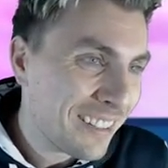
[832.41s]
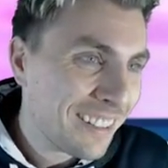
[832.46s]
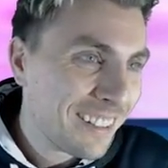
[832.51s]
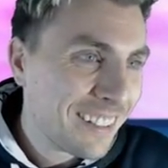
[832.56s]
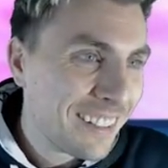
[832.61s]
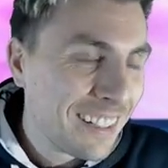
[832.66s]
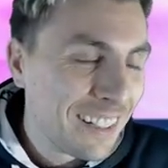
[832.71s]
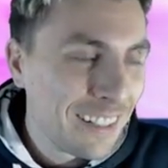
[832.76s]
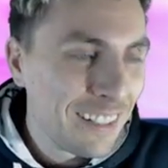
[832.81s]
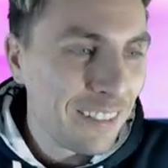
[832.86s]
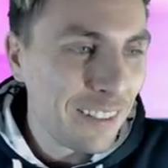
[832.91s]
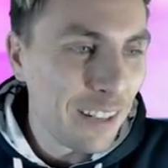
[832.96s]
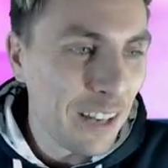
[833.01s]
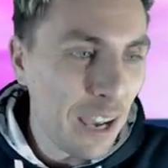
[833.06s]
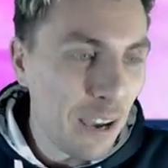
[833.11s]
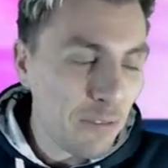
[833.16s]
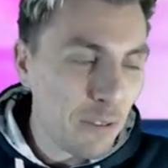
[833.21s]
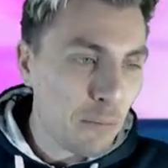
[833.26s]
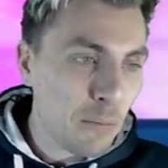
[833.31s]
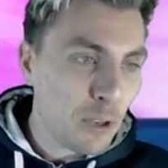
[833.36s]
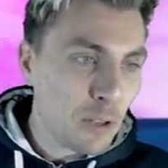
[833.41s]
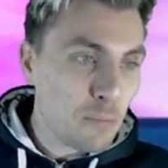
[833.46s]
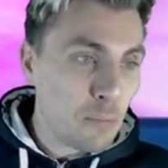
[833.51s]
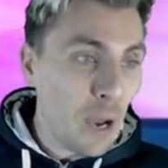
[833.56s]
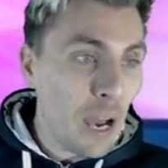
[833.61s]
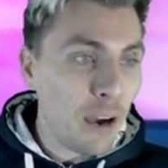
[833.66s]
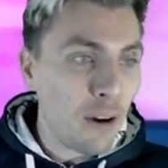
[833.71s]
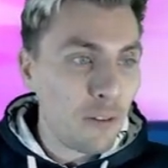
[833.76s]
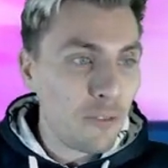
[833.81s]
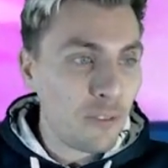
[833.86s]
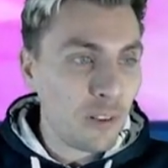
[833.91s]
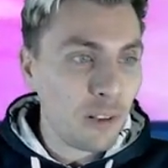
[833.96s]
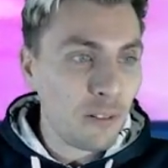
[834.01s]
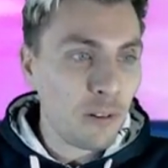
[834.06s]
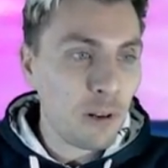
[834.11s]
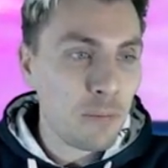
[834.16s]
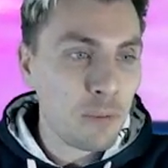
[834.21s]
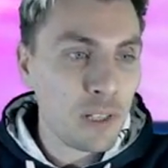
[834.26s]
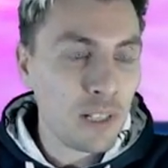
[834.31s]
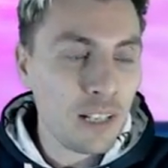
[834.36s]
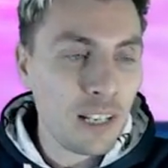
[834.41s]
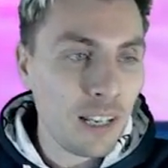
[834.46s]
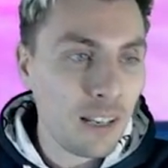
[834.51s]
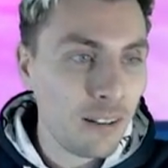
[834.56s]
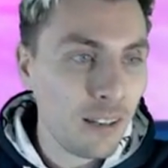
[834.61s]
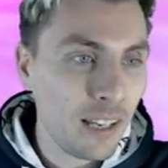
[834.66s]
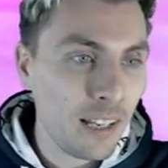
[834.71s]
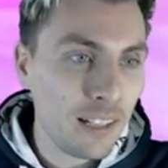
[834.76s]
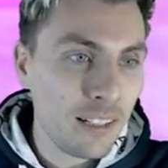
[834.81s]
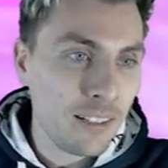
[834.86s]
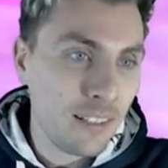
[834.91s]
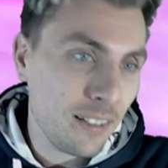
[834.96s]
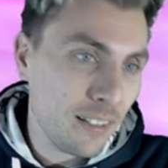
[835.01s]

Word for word: I'm gonna have the most powerful eruption now, and uh,